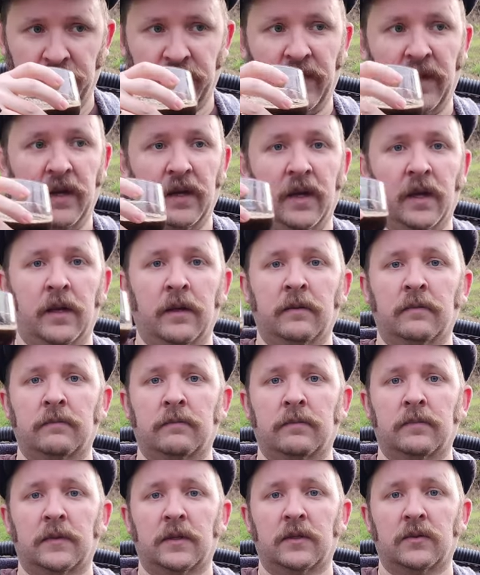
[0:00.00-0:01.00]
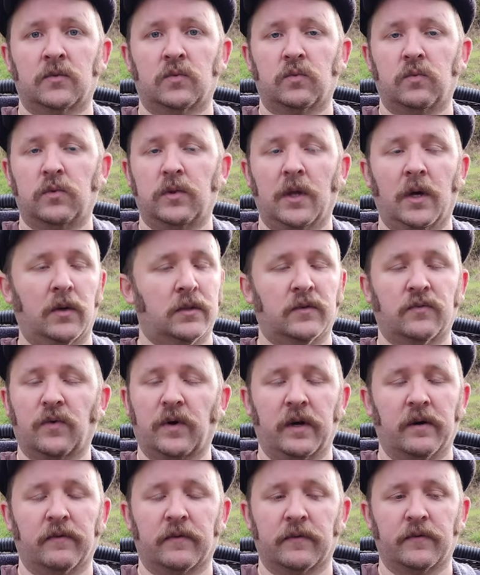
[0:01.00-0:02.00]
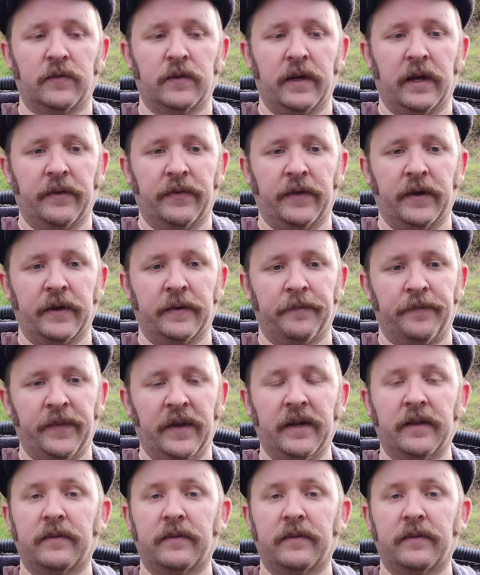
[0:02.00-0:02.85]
Then again, there's loads of wonderful food out there.